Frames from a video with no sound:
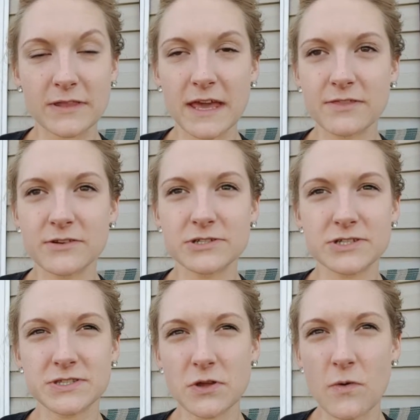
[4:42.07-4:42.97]
Like, there's
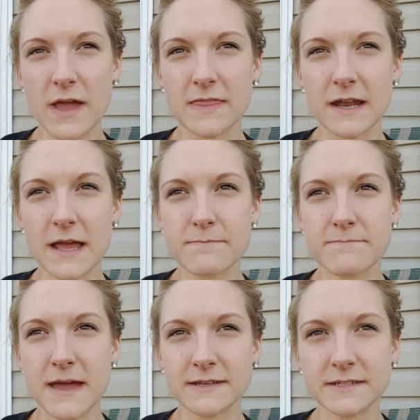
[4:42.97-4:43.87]
just no way that I
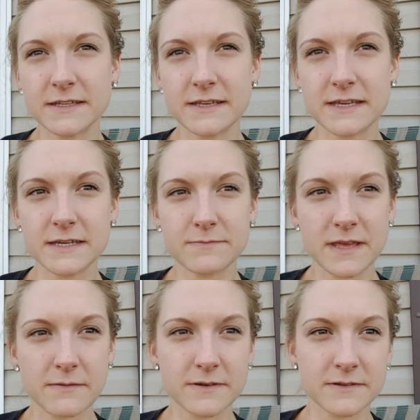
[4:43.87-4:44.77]
mentally can
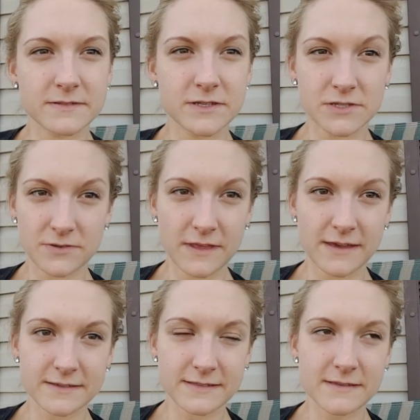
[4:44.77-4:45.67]
be able to do
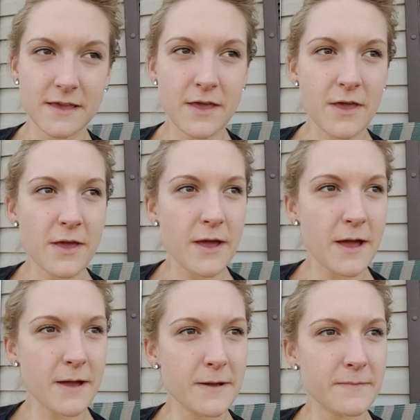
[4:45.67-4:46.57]
this.
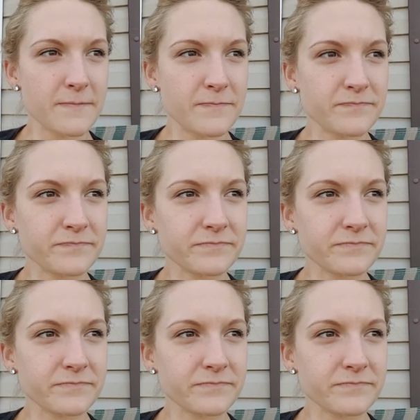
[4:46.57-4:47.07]
And